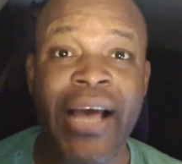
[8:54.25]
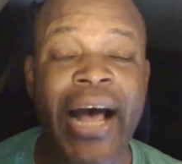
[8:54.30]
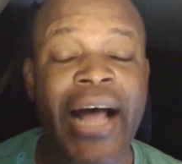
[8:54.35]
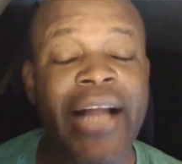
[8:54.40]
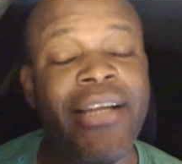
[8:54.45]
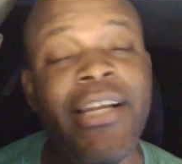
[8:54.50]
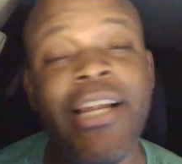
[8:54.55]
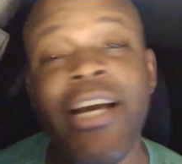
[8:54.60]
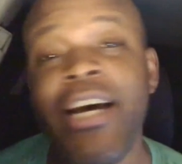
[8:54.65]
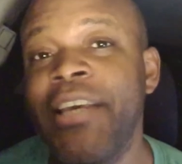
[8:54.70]

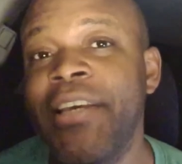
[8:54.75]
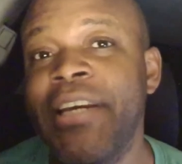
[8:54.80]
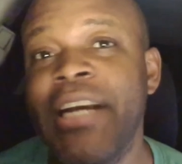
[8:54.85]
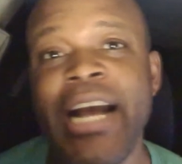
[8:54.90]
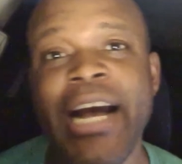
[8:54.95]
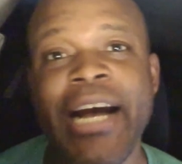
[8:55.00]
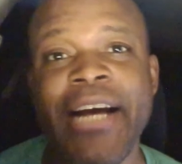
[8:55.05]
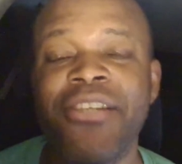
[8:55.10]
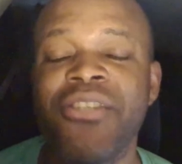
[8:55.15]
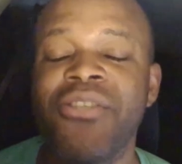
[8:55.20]
I love you
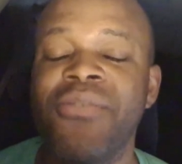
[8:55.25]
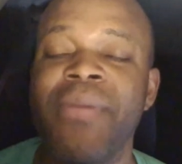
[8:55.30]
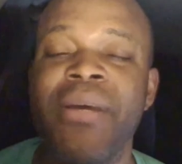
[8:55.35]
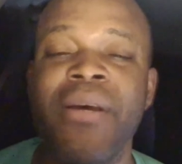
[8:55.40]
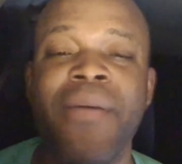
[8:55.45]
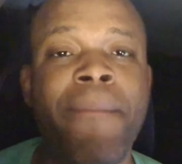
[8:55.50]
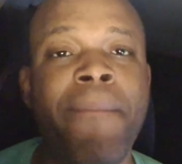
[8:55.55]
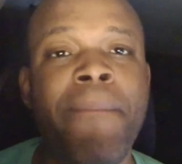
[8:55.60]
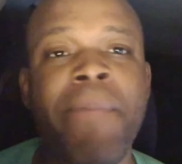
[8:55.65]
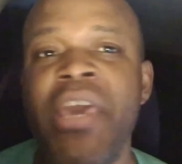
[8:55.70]
guys,
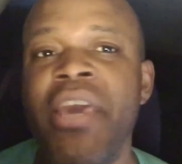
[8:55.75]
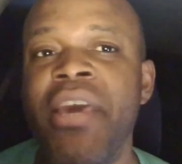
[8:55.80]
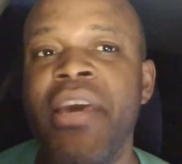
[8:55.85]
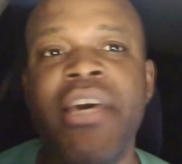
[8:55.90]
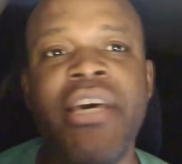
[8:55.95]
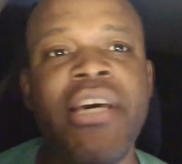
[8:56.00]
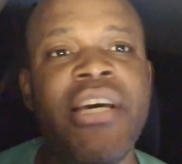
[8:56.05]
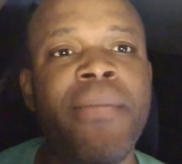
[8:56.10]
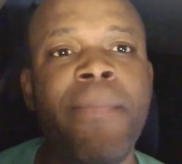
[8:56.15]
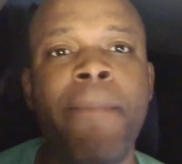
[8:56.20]
man. Be
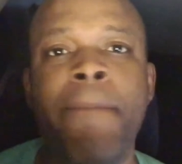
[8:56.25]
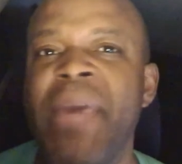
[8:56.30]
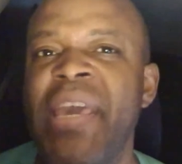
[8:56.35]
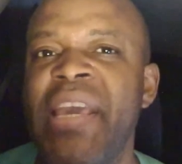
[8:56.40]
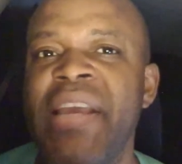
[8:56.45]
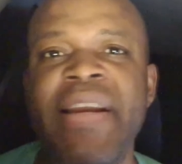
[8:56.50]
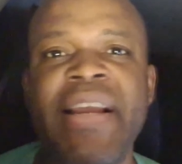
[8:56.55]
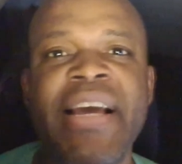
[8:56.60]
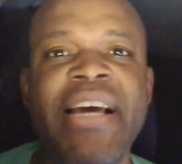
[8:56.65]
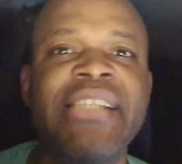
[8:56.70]
good,
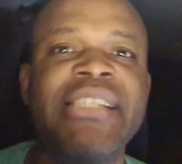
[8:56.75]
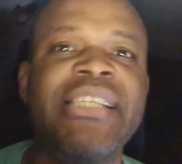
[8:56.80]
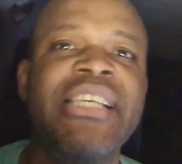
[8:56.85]
be nice.